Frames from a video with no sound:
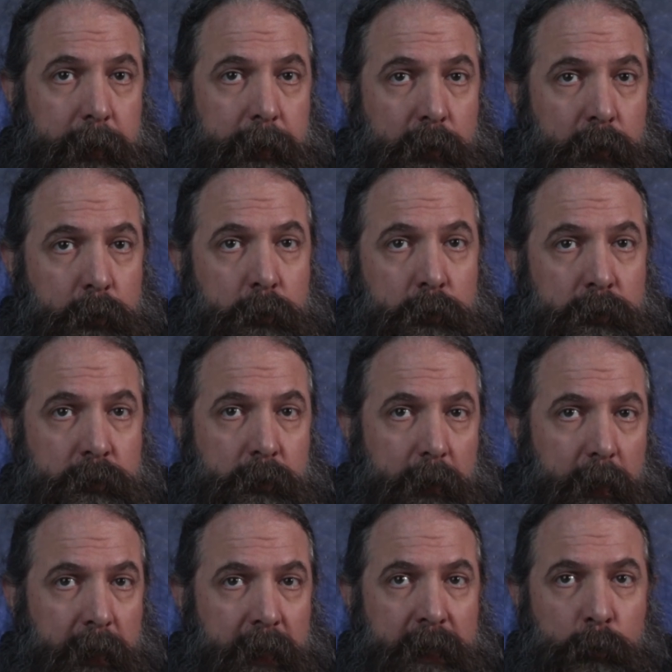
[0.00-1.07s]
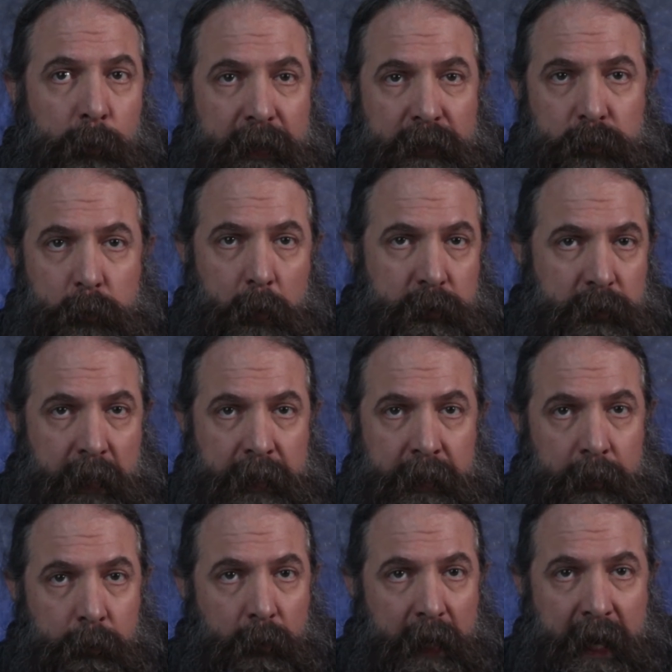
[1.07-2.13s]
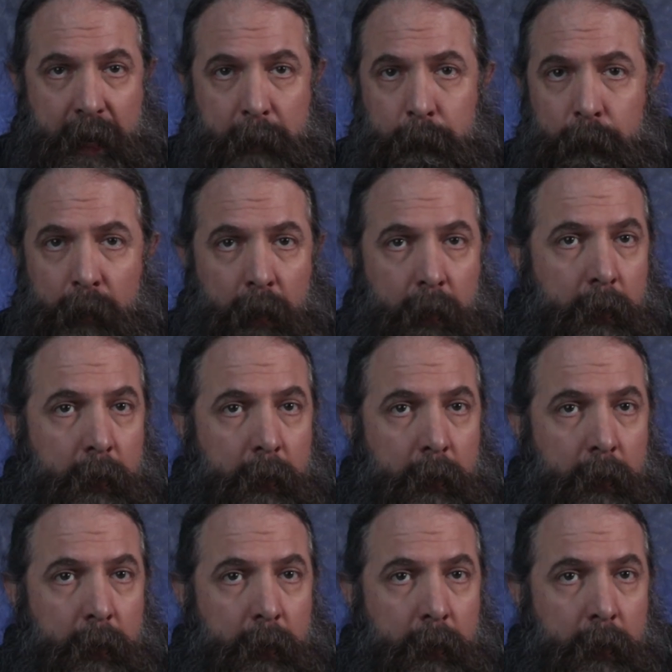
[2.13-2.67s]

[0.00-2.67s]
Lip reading: I use any resource I can grab,